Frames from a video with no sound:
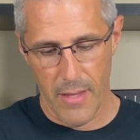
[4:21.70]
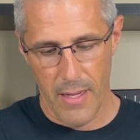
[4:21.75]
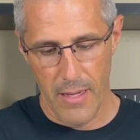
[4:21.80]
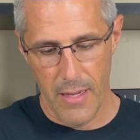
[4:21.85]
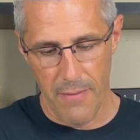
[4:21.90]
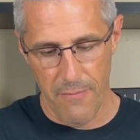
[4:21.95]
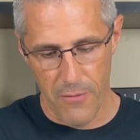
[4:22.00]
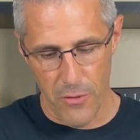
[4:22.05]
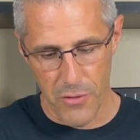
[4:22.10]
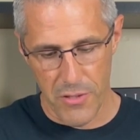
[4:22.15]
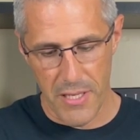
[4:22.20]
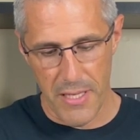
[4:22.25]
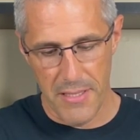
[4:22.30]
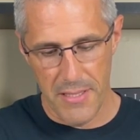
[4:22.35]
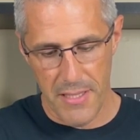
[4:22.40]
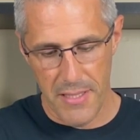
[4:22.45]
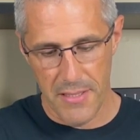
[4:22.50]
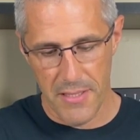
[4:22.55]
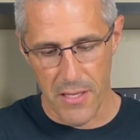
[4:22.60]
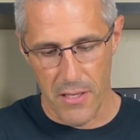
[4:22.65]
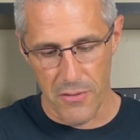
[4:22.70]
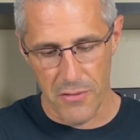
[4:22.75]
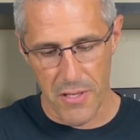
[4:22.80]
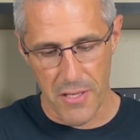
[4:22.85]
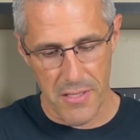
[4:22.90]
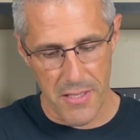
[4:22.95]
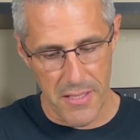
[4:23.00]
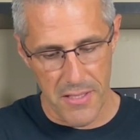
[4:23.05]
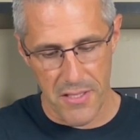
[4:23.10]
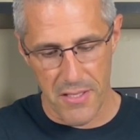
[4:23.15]
And verse 18 tells
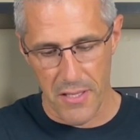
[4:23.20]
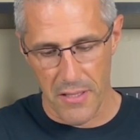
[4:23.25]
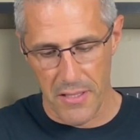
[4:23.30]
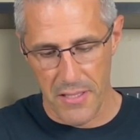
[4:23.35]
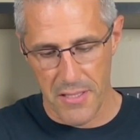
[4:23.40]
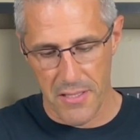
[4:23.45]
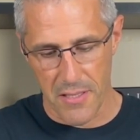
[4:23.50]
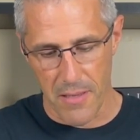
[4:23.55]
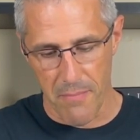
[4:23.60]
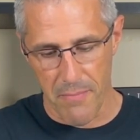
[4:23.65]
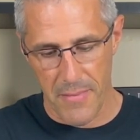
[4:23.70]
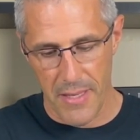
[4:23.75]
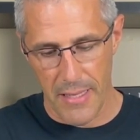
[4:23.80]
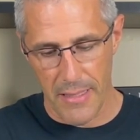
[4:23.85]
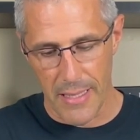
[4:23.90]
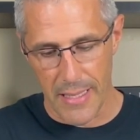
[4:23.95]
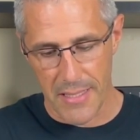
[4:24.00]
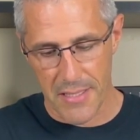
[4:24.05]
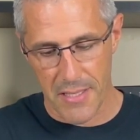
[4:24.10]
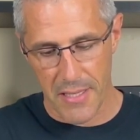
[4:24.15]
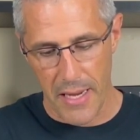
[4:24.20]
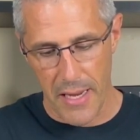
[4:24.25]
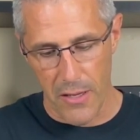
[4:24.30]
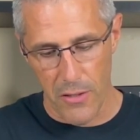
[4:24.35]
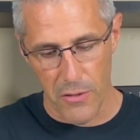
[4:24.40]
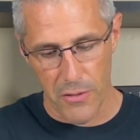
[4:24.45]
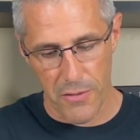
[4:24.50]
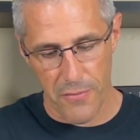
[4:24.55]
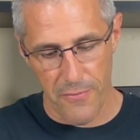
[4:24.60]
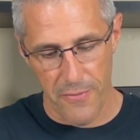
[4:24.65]
us instantly something like
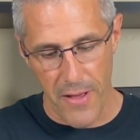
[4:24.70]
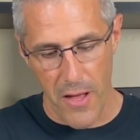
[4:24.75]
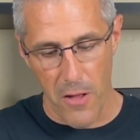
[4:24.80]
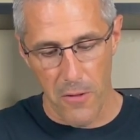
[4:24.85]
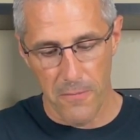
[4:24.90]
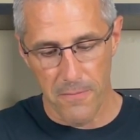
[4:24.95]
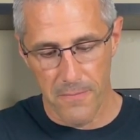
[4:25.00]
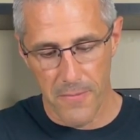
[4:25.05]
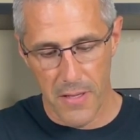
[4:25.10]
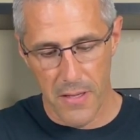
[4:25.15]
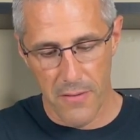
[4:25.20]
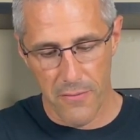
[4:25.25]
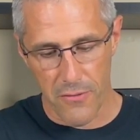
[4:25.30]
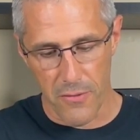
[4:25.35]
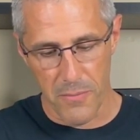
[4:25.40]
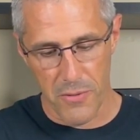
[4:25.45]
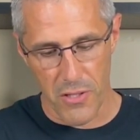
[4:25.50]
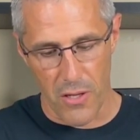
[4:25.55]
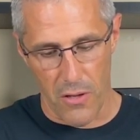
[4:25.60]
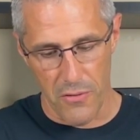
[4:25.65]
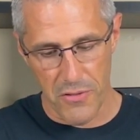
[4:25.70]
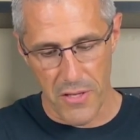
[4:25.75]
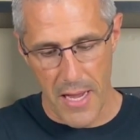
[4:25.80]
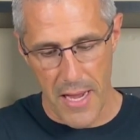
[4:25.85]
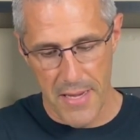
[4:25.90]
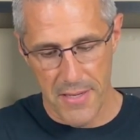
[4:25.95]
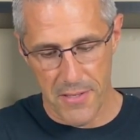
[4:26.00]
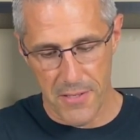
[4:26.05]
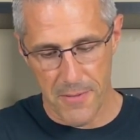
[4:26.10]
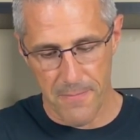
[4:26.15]
scales fell from Saul's
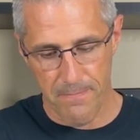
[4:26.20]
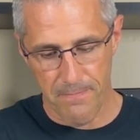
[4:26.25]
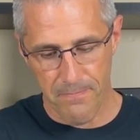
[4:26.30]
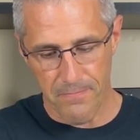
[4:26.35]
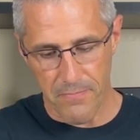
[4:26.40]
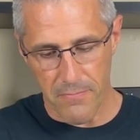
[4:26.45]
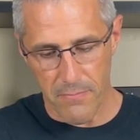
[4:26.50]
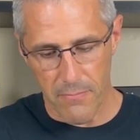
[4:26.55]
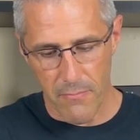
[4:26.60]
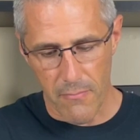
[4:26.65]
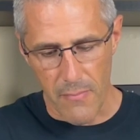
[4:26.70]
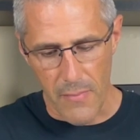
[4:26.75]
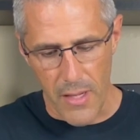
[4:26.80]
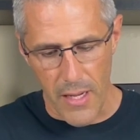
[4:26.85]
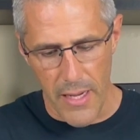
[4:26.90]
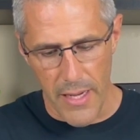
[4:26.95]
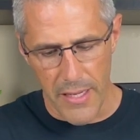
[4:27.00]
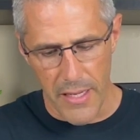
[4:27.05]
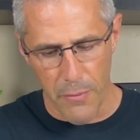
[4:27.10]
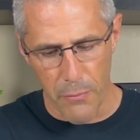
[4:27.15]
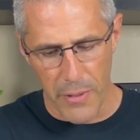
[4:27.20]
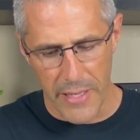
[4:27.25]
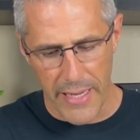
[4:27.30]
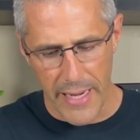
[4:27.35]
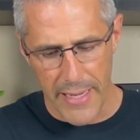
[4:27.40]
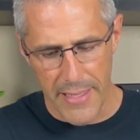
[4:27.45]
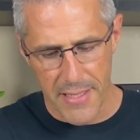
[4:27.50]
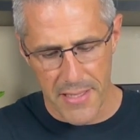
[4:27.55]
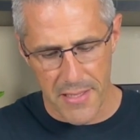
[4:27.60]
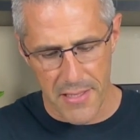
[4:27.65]
eyes, and he
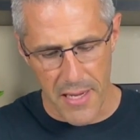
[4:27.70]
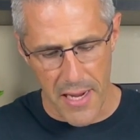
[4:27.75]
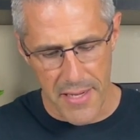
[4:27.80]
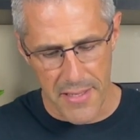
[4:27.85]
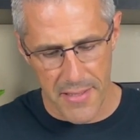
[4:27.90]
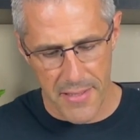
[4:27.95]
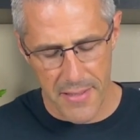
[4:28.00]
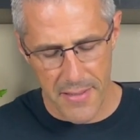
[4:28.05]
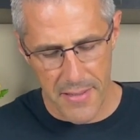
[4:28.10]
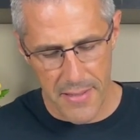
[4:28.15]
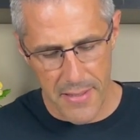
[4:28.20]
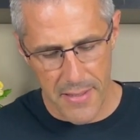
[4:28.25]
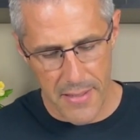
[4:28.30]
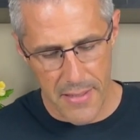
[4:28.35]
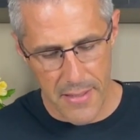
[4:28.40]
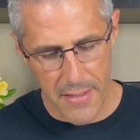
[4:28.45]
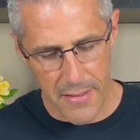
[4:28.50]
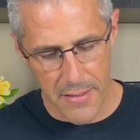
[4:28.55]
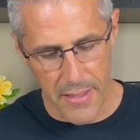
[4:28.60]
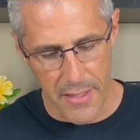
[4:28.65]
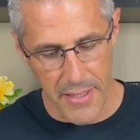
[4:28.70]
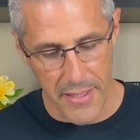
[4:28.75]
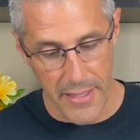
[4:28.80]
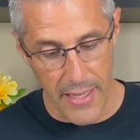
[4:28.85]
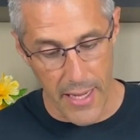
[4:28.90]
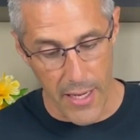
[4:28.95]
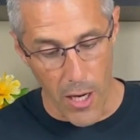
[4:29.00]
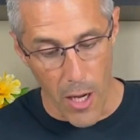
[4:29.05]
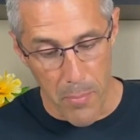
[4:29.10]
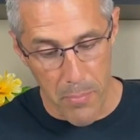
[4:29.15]
regained his sight. Then he
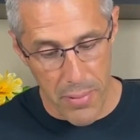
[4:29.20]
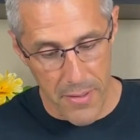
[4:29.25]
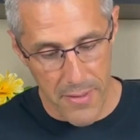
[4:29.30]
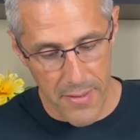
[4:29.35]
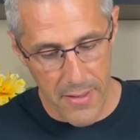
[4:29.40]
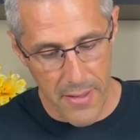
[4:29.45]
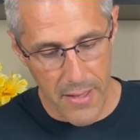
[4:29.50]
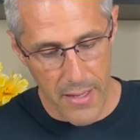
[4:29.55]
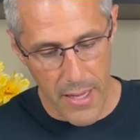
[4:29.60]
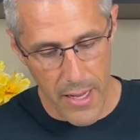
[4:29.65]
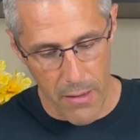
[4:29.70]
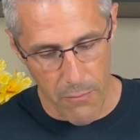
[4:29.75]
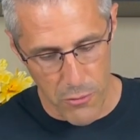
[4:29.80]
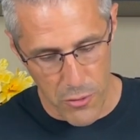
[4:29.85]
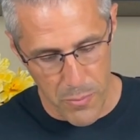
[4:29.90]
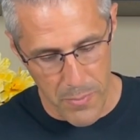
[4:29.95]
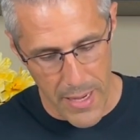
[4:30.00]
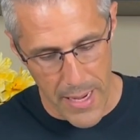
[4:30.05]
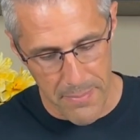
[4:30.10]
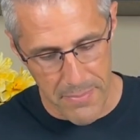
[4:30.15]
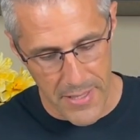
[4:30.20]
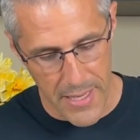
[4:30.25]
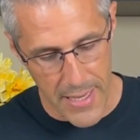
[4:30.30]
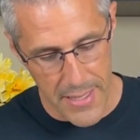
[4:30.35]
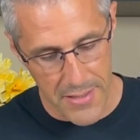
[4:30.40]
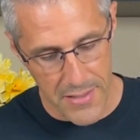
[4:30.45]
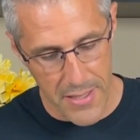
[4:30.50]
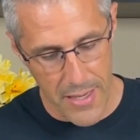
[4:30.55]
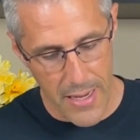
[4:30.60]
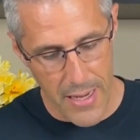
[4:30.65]
got up and was
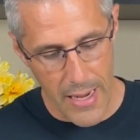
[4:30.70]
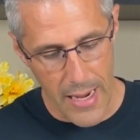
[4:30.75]
baptized.